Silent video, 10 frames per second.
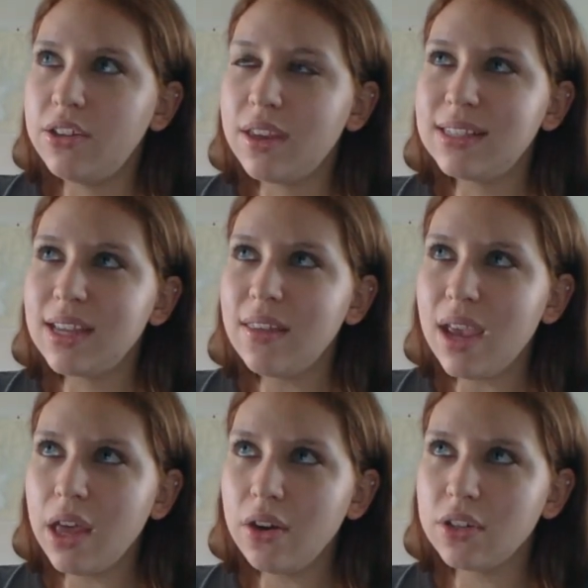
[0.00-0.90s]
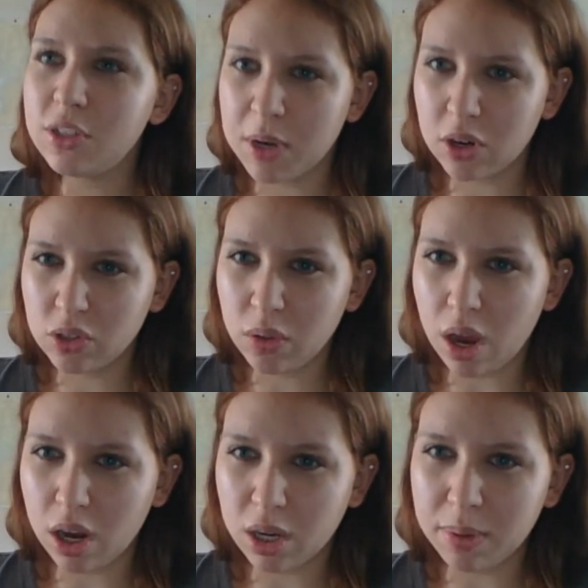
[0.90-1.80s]
they said they had her spiritual
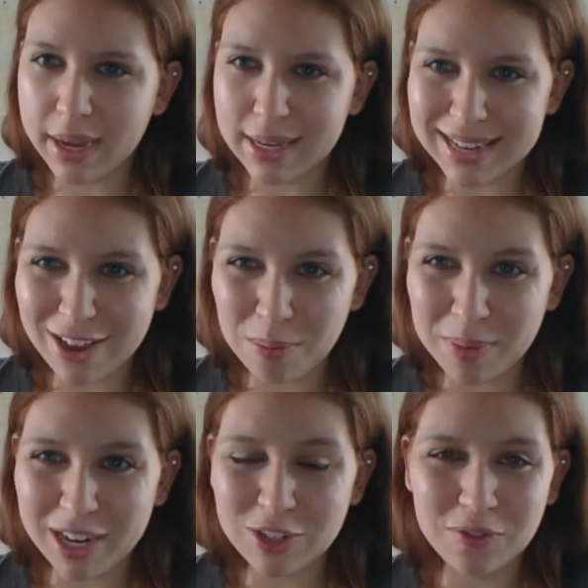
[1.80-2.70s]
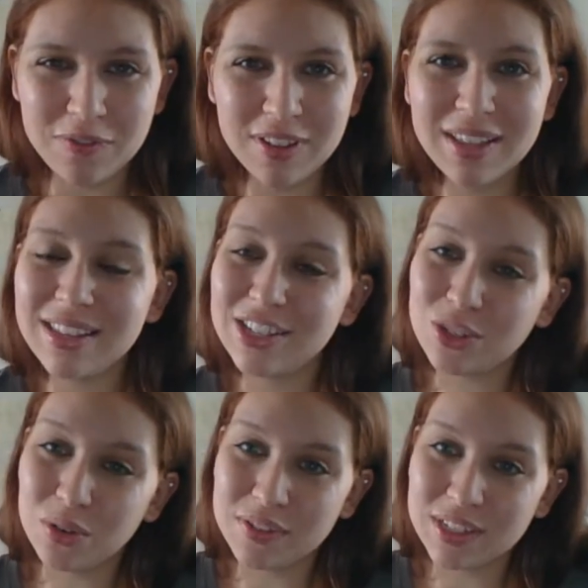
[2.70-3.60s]
arc planned out, but I do feel like they
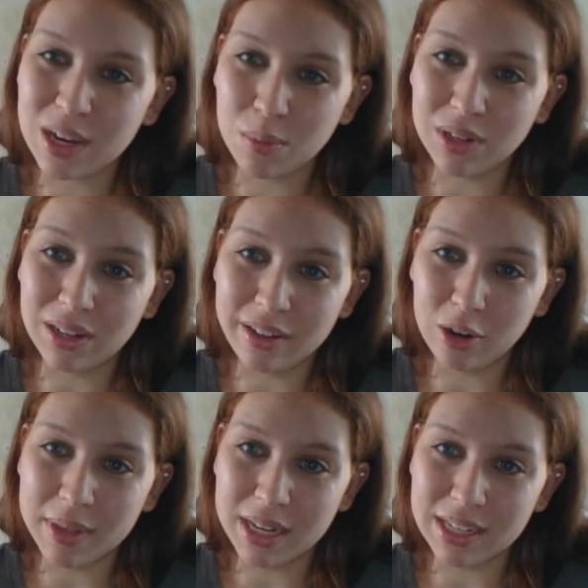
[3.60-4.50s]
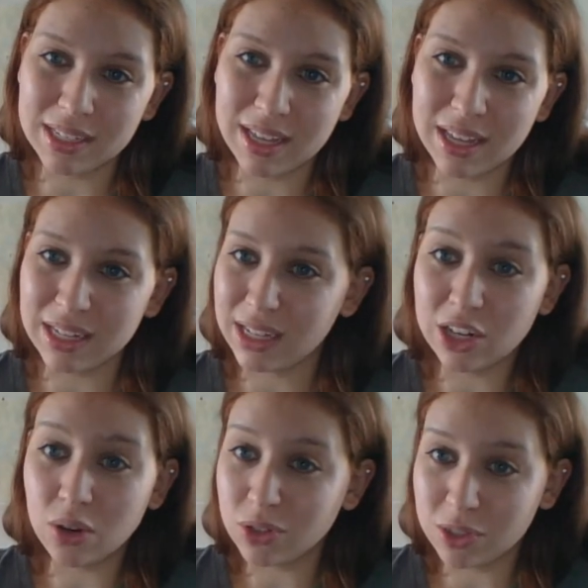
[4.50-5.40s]
sort of stumbled a little bit into the ending. And
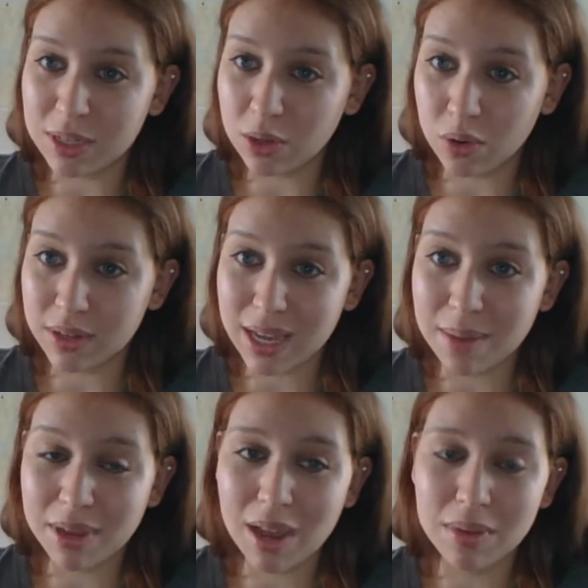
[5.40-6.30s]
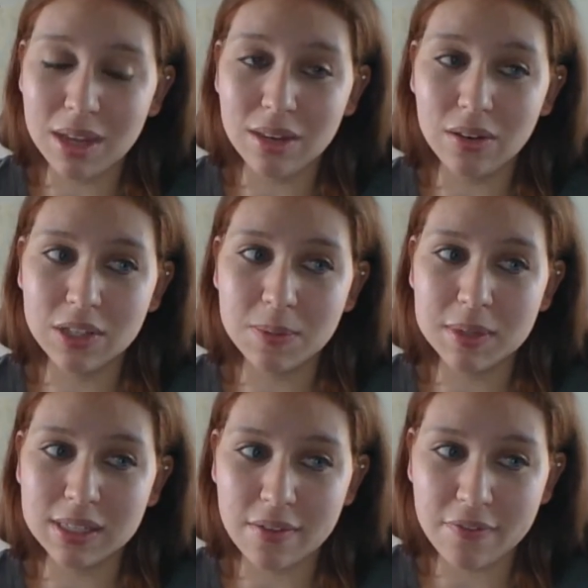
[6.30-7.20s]
I don't just mean Korrasami. I mean
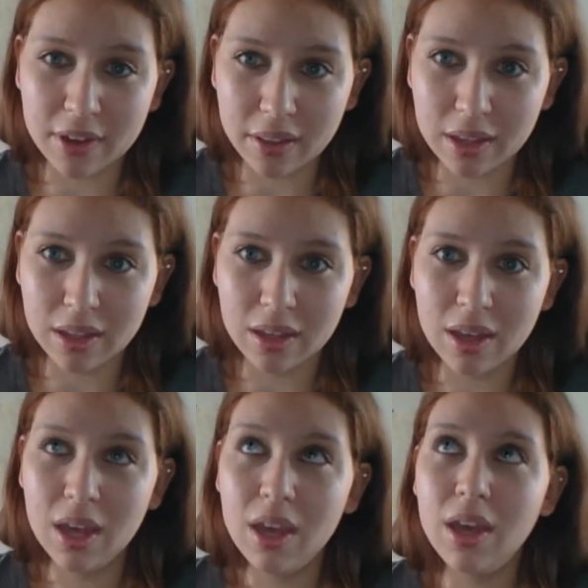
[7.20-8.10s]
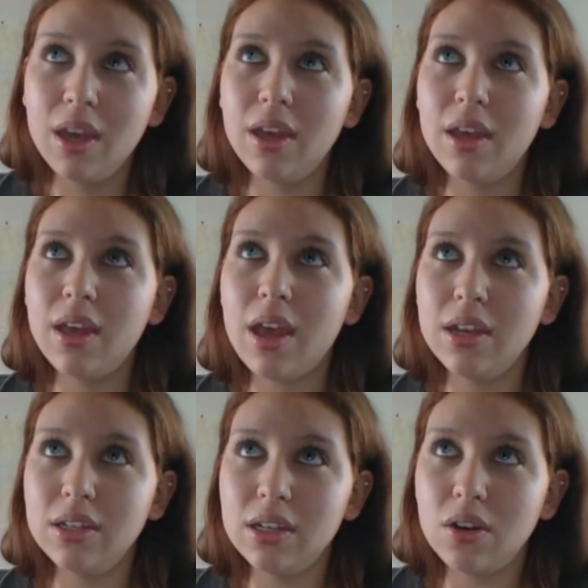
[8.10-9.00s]
specifically
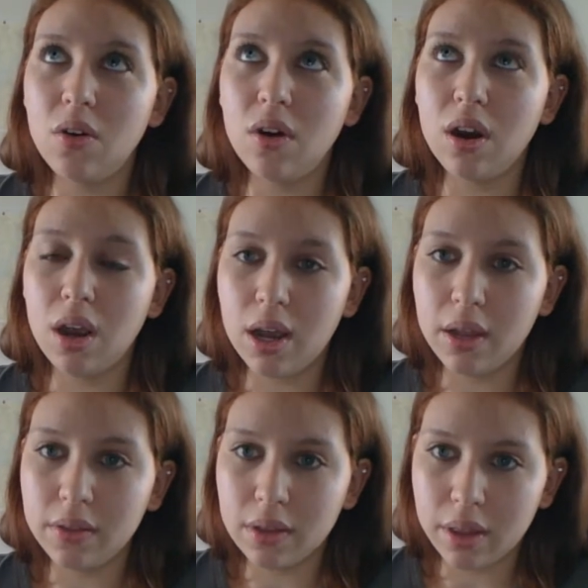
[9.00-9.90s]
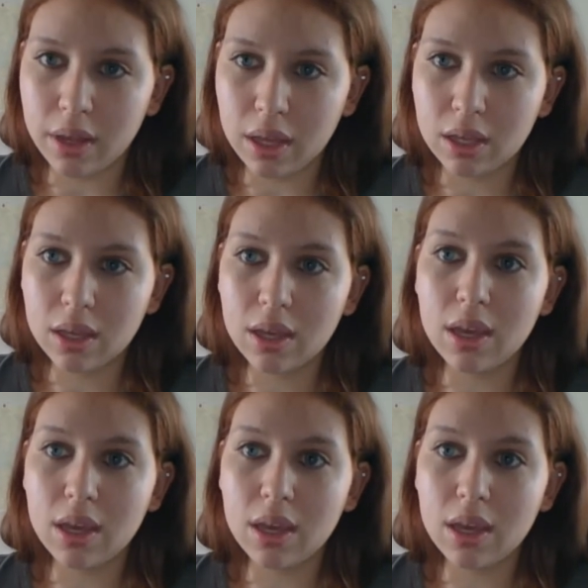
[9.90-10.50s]
ending Korra on the, like,